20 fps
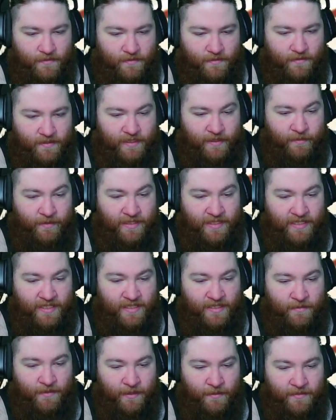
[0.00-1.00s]
See what he says
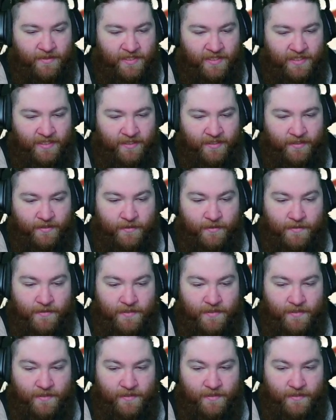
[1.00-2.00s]
about
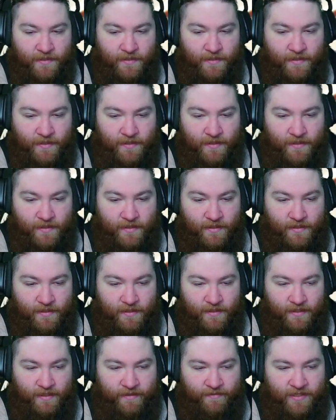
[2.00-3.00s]
mosquitoes.
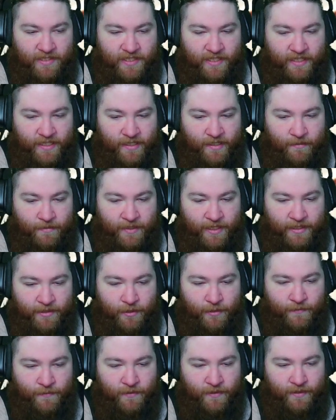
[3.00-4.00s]
I have to say I am not
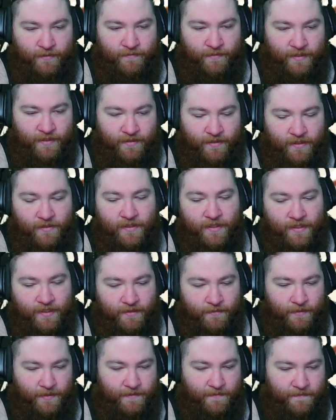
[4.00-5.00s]
overly fond. Okay,
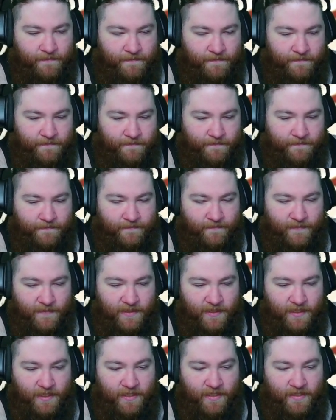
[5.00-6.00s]
never mind.
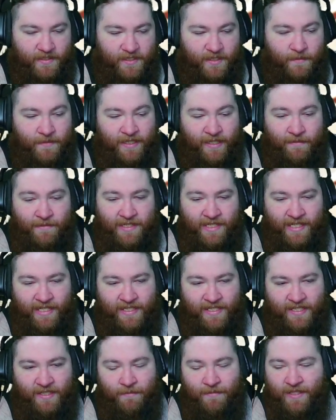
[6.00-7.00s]
Sometimes he has
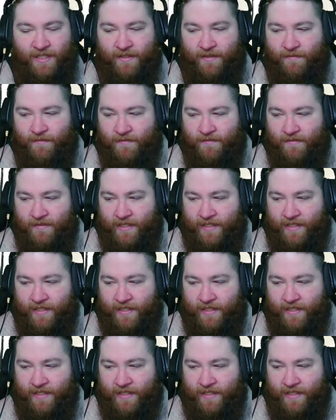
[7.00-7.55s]
something